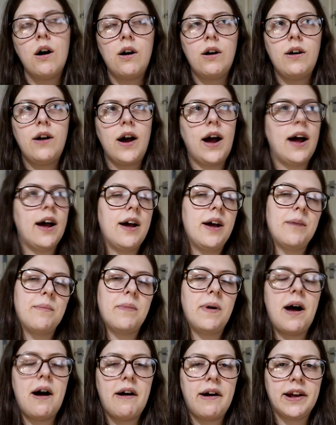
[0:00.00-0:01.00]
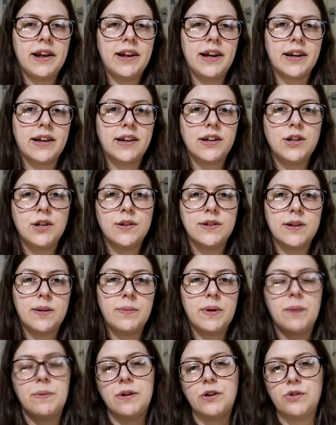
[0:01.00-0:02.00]
oh um hi like can you
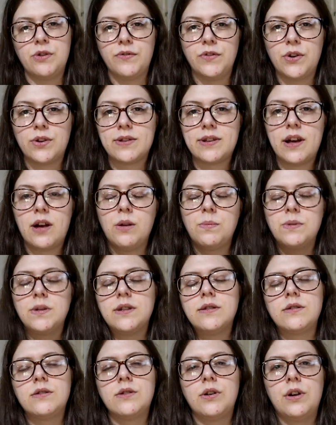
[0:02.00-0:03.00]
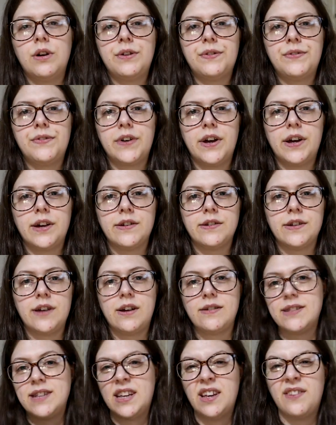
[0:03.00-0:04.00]
send me a picture of your setup and stuff and
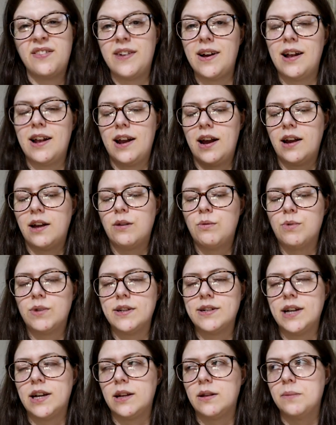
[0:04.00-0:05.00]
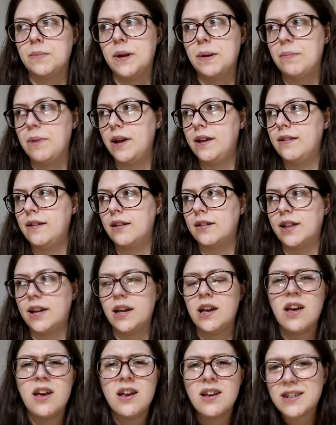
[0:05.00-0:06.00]
I'll see if I like want to take them in
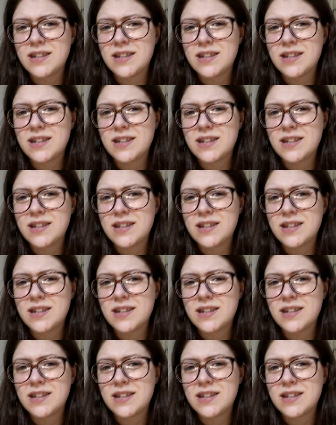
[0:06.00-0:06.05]
basically